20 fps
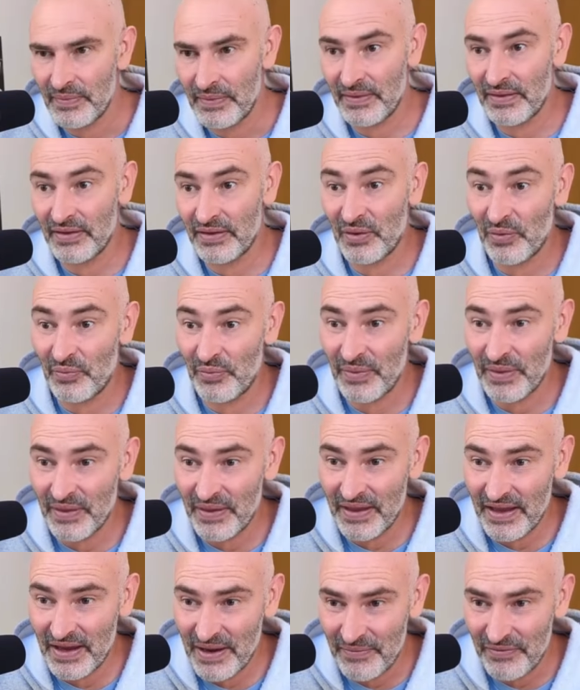So
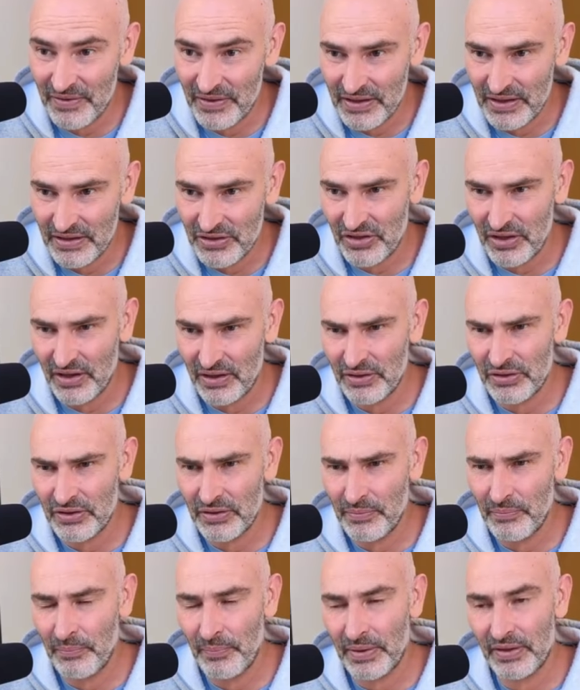after the exchange,
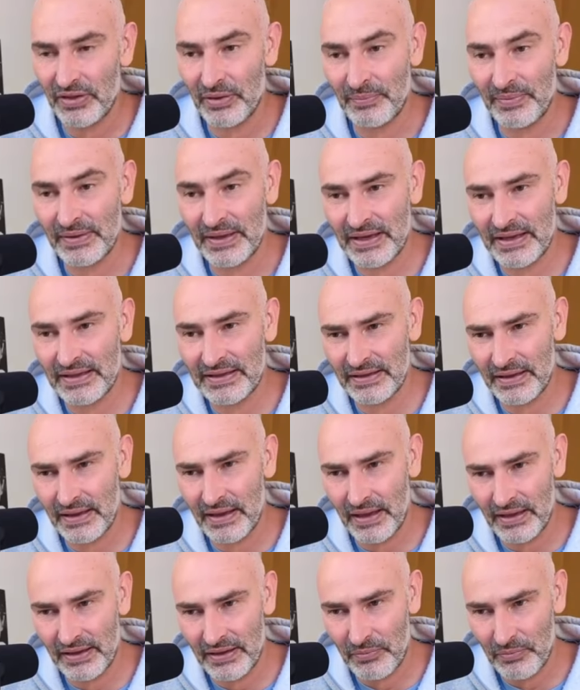bishop takes.
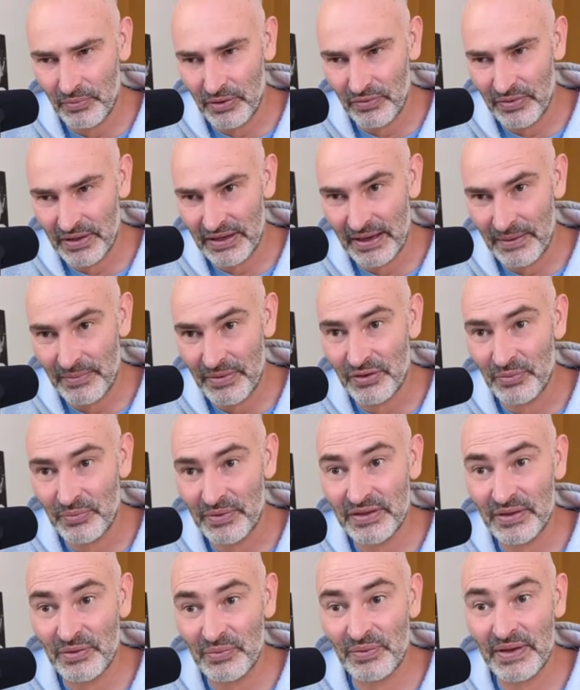If we recapture with
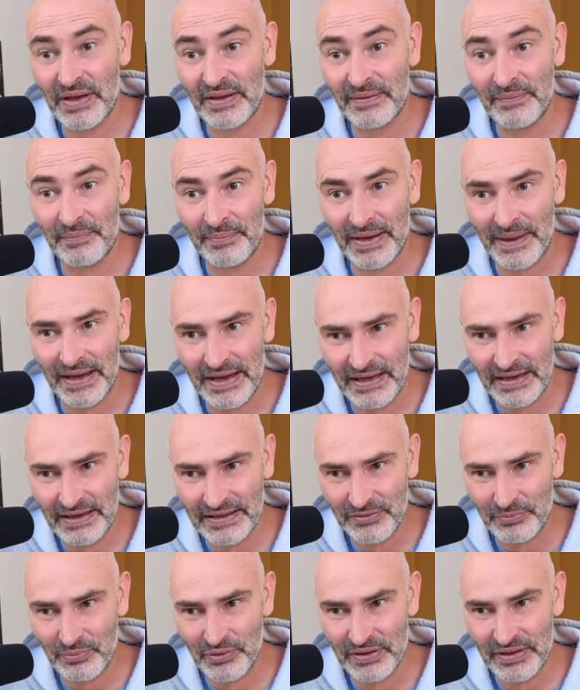the queen, black can
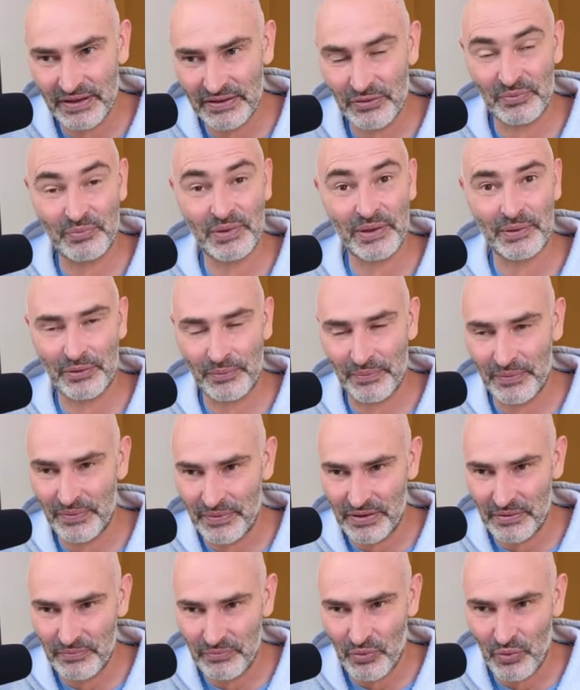exploit that square.
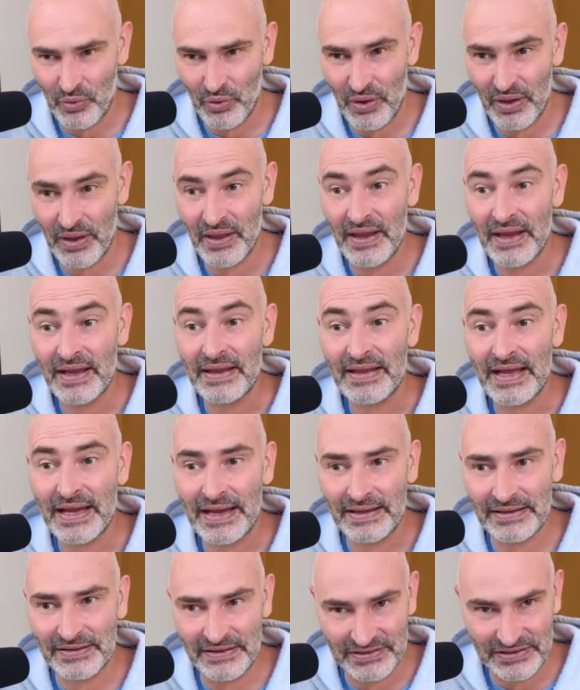A 4
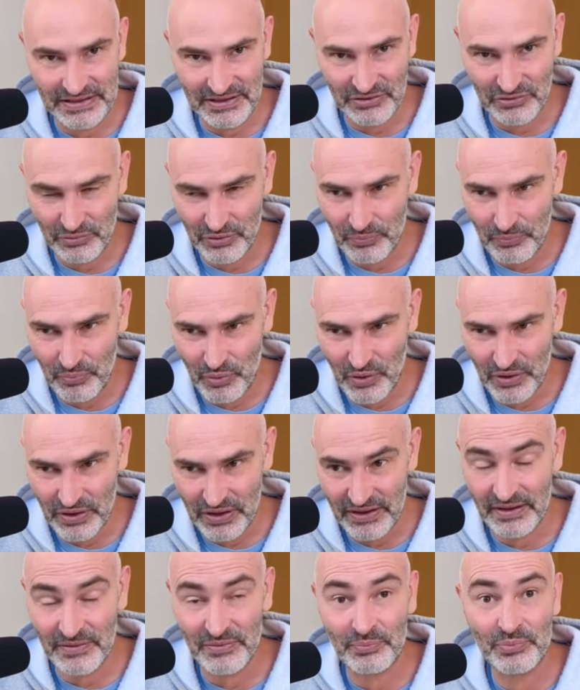attacking the c3 pawn
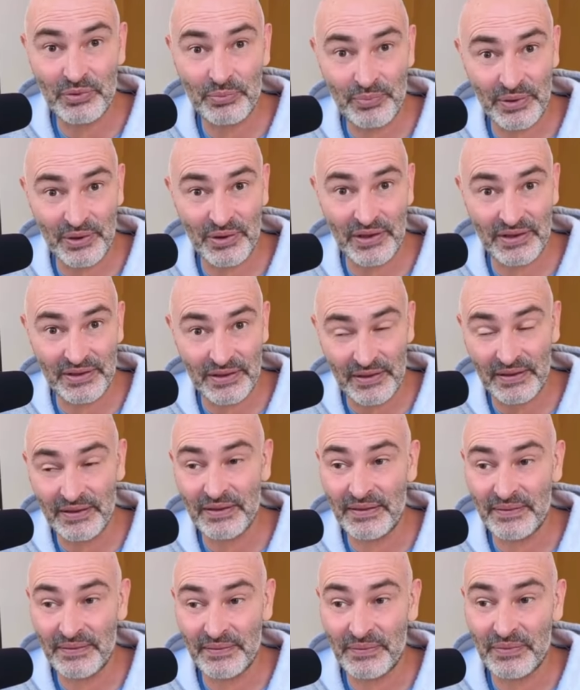and even preparing
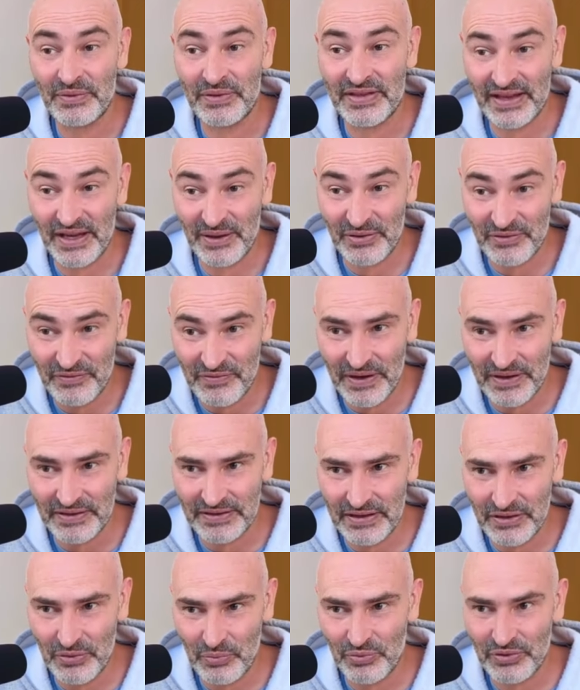to sacrifice
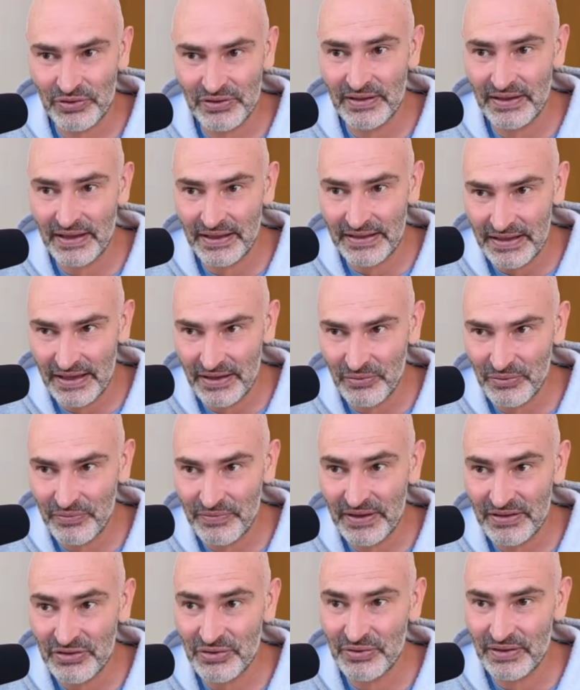in order to then take
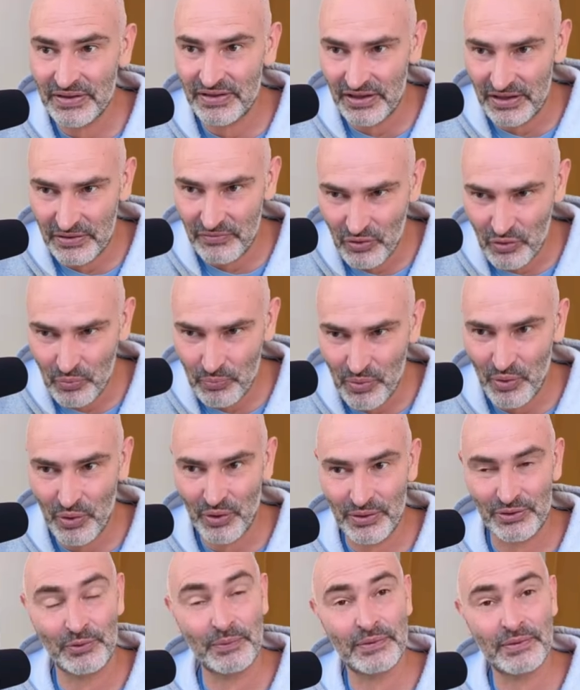revenge on the d4
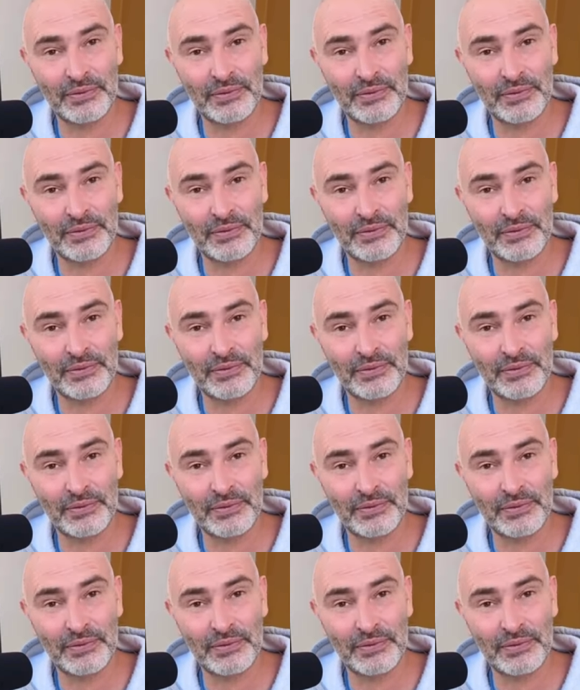pawn.